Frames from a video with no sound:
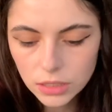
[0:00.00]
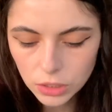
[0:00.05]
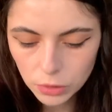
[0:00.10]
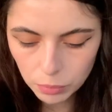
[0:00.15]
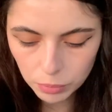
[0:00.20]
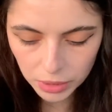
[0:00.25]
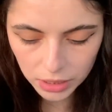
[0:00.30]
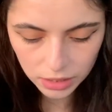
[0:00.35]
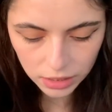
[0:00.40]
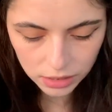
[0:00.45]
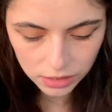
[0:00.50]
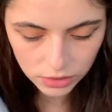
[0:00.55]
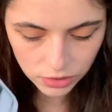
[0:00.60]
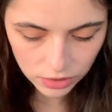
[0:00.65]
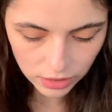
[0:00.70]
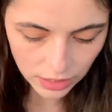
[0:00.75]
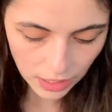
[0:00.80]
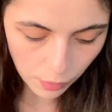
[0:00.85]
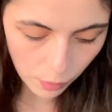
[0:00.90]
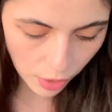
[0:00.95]
Because,
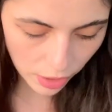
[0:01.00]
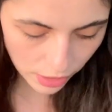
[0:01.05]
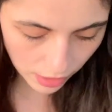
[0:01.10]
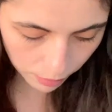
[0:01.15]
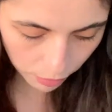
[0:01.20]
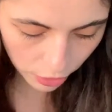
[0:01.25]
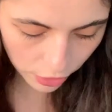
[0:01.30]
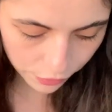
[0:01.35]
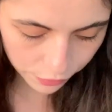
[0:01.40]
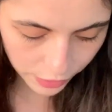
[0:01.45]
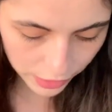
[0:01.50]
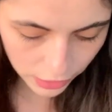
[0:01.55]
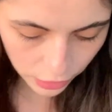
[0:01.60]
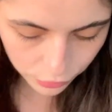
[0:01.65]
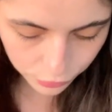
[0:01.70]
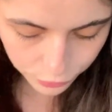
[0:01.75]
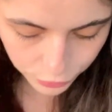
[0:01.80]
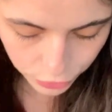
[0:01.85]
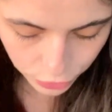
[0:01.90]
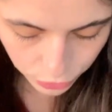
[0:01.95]
and I'm gonna find out
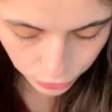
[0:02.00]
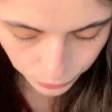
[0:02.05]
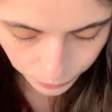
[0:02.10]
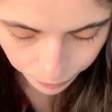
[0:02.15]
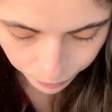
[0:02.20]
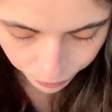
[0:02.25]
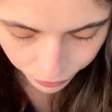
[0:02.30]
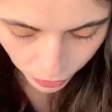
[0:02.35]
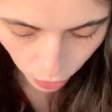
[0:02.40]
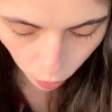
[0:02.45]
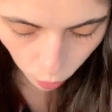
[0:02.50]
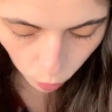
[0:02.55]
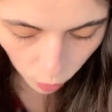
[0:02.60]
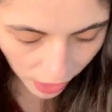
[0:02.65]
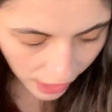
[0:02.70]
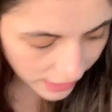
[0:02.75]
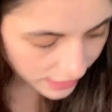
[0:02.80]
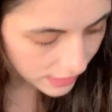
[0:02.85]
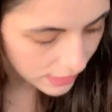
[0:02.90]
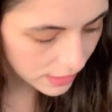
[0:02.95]
for you,
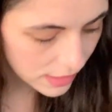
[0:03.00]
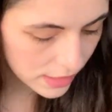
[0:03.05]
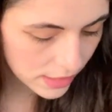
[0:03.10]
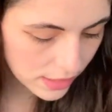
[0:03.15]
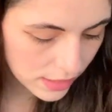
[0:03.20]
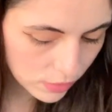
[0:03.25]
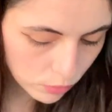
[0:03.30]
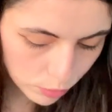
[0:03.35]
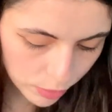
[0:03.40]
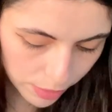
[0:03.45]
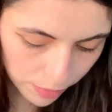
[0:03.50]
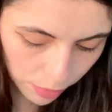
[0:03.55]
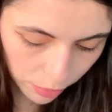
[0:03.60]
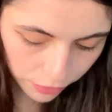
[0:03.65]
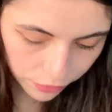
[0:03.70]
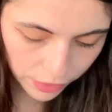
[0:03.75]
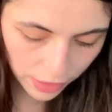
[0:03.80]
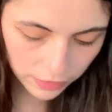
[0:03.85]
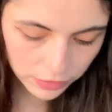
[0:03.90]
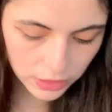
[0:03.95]
why did this
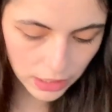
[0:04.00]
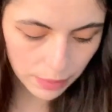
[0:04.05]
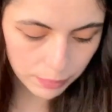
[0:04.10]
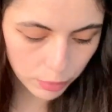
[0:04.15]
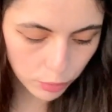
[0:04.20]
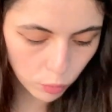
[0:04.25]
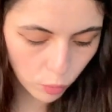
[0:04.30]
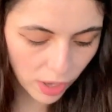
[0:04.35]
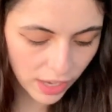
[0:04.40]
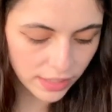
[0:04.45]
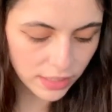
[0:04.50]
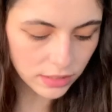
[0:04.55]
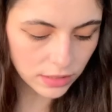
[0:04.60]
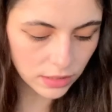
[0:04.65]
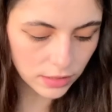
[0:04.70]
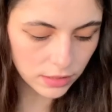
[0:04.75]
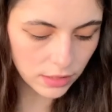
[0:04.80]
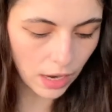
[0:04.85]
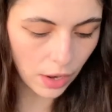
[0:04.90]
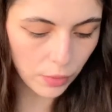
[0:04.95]
rebirth have to happen? Why did the
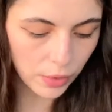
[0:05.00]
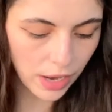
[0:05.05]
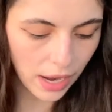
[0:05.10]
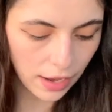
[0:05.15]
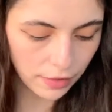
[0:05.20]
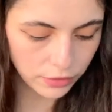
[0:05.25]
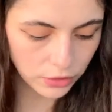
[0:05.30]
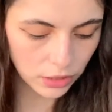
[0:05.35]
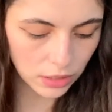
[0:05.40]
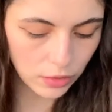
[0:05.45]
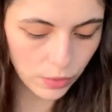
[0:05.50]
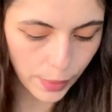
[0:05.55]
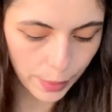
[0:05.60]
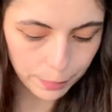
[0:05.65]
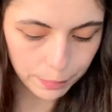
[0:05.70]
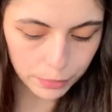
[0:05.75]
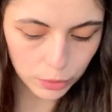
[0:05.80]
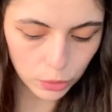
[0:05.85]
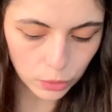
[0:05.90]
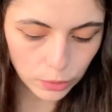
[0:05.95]
tower have to
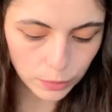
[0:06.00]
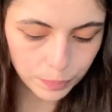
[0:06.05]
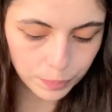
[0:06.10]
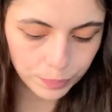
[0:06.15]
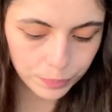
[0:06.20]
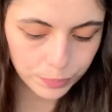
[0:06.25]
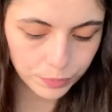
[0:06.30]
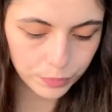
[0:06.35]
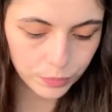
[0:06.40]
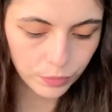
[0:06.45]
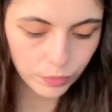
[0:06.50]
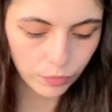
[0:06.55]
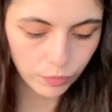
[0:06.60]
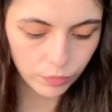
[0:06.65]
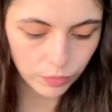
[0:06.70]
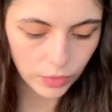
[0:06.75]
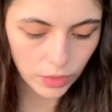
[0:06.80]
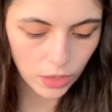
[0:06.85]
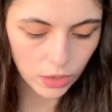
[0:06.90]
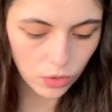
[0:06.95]
crumble?
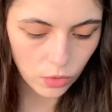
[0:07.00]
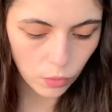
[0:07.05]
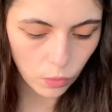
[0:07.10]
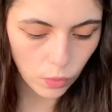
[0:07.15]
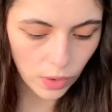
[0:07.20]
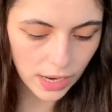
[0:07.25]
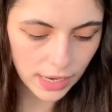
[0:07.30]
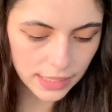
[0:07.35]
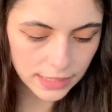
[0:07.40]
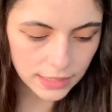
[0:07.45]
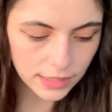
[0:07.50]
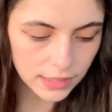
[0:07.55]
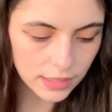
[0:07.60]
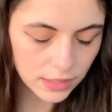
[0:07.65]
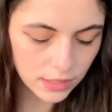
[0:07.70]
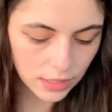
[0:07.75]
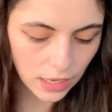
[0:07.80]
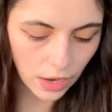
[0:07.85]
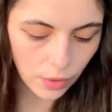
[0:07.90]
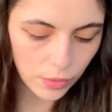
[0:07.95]
Why did the
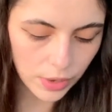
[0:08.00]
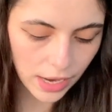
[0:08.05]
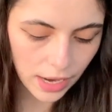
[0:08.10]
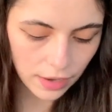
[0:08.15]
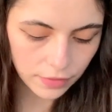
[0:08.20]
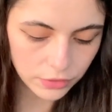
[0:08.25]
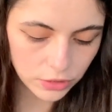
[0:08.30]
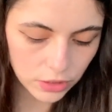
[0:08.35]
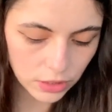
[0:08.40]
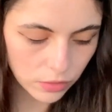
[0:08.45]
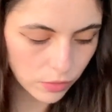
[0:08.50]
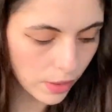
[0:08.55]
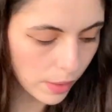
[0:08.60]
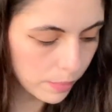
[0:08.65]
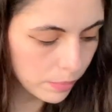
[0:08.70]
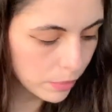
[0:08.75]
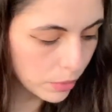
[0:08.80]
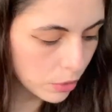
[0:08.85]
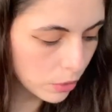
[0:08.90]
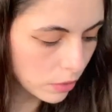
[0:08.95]
tower have to
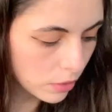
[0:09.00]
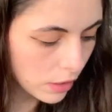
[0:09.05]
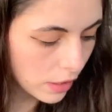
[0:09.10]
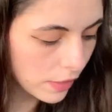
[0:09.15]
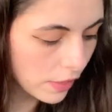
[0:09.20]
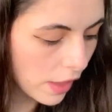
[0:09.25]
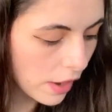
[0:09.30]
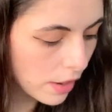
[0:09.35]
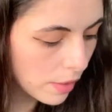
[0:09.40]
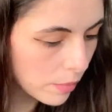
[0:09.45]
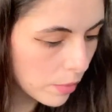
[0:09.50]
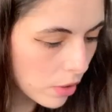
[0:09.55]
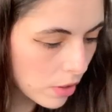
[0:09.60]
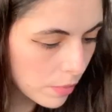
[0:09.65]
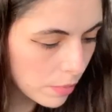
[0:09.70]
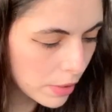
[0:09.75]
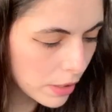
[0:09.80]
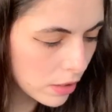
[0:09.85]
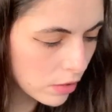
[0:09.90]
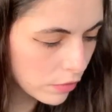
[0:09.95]
crumble? And then I'm gonna
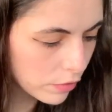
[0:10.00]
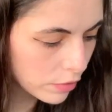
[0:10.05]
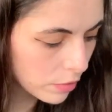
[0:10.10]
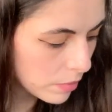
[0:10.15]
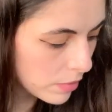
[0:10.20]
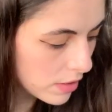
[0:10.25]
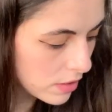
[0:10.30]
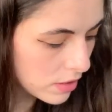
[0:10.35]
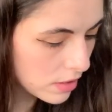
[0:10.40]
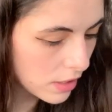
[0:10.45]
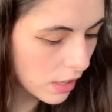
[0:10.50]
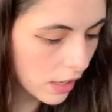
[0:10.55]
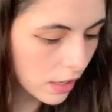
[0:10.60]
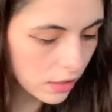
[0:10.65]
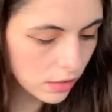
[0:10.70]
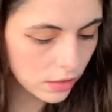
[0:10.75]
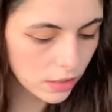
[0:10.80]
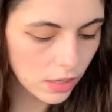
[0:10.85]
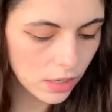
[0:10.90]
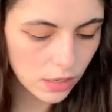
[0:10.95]
pick you from this
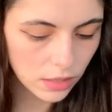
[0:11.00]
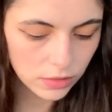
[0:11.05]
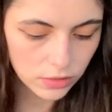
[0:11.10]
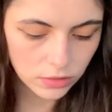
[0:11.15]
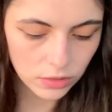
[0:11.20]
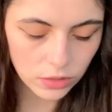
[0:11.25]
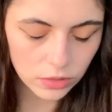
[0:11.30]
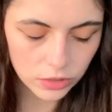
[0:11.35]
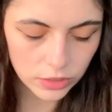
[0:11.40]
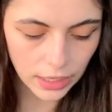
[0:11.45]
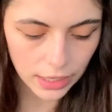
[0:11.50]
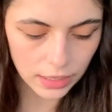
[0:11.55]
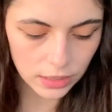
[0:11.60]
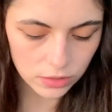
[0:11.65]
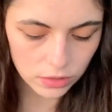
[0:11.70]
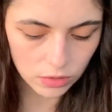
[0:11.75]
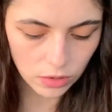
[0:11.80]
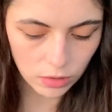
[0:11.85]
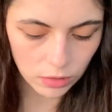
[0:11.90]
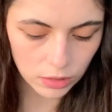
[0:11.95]
deck. This other deck
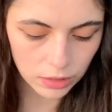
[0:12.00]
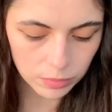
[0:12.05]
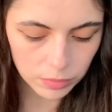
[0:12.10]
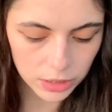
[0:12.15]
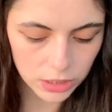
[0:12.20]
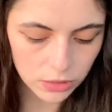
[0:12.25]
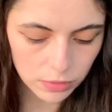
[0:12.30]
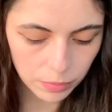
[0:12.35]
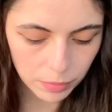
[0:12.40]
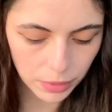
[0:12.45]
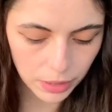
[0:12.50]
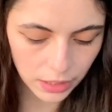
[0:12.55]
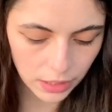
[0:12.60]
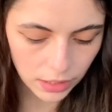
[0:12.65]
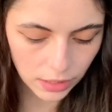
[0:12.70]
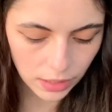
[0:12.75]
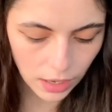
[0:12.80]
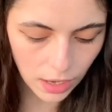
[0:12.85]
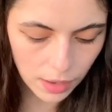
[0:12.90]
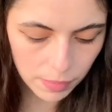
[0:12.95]
is calling me to pick
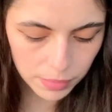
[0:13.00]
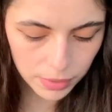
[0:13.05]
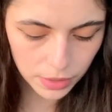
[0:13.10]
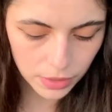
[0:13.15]
it up.